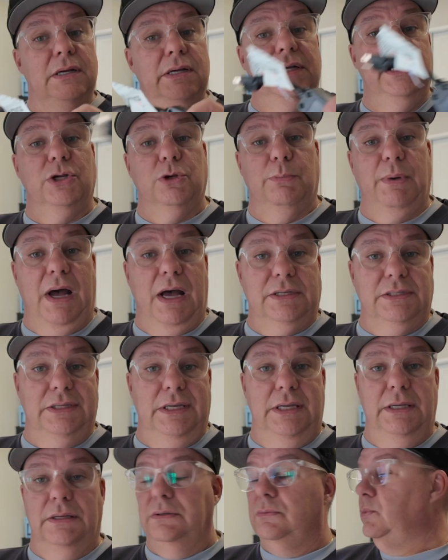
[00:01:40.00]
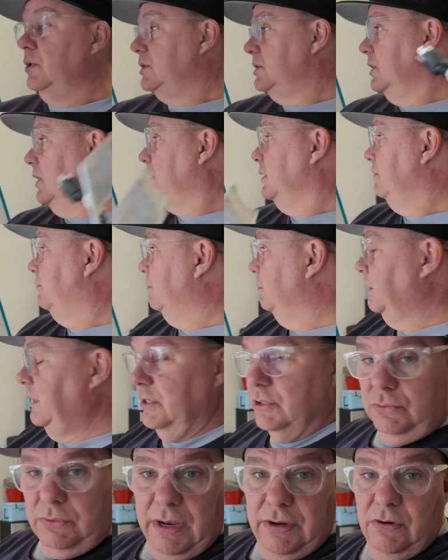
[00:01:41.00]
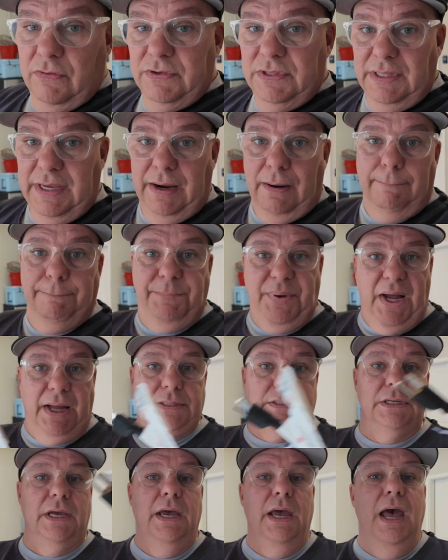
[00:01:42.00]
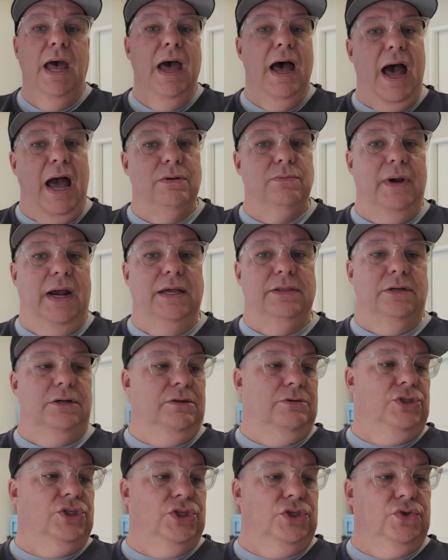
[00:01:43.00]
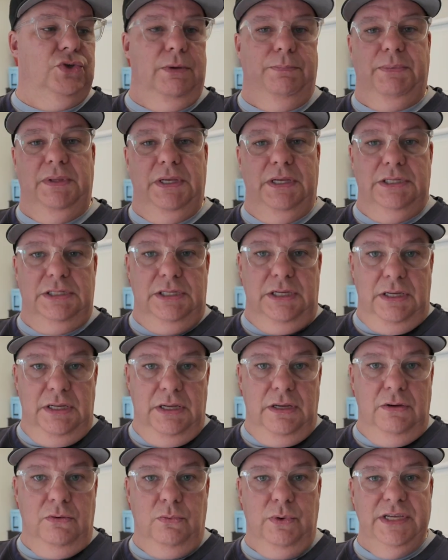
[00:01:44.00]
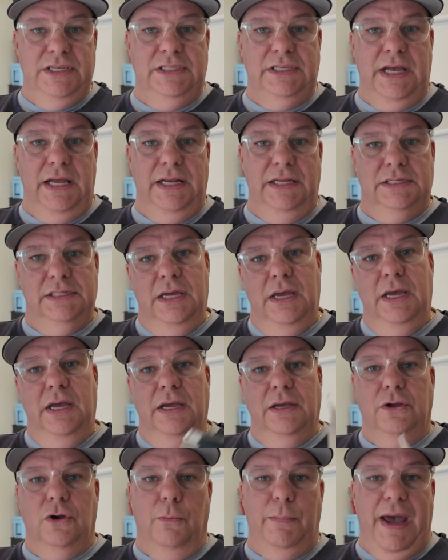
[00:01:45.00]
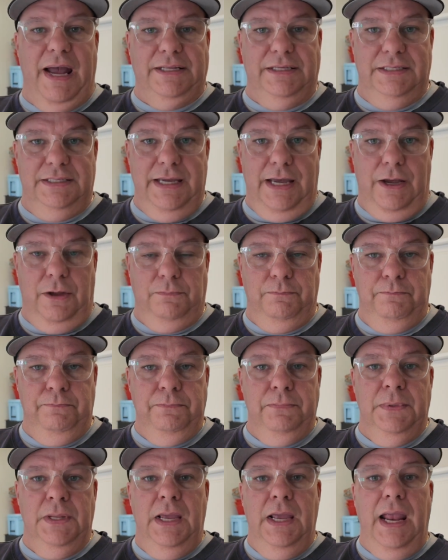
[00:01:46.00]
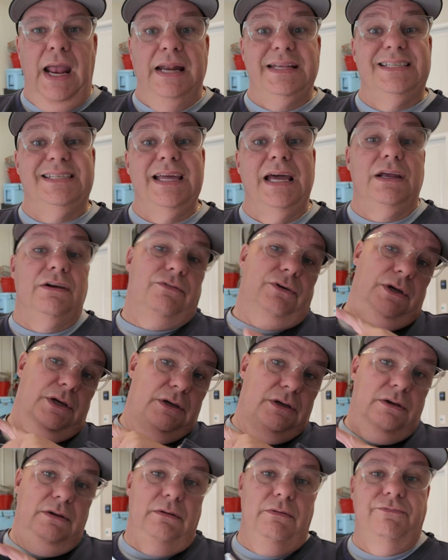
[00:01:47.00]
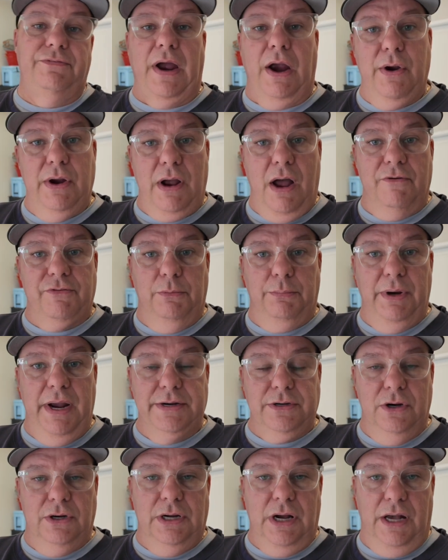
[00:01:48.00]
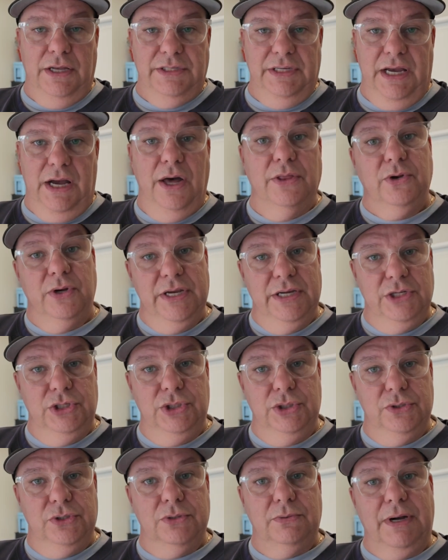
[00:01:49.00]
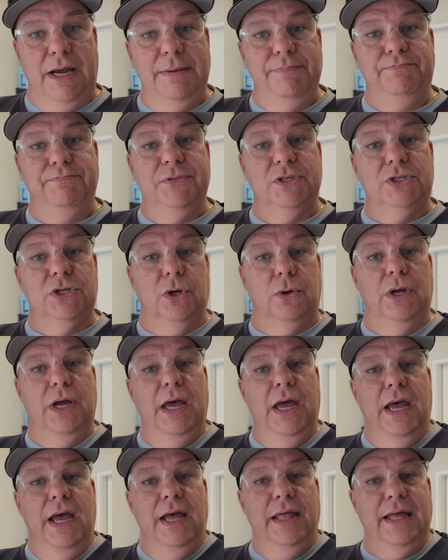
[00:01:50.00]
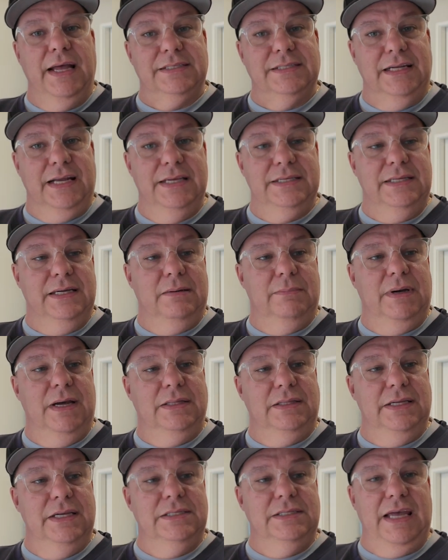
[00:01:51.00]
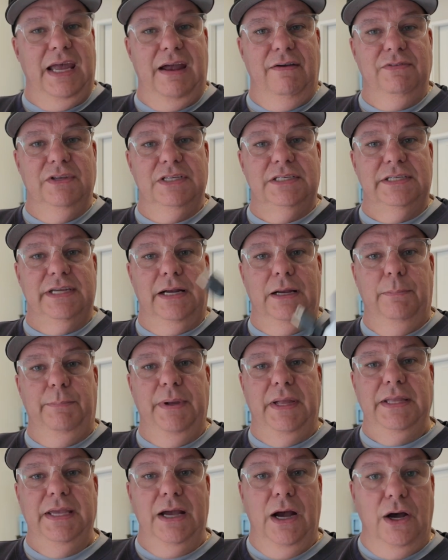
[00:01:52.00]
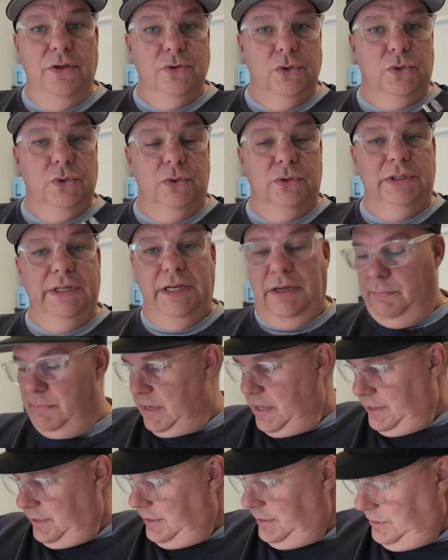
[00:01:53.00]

inner box in, which luckily for me is right over there, but I'd rather just trip this, reset it, go back to town, instead of firing off a breaker causing other issues, right? So that's the nice thing about this. I have this set up, and the other cool thing about it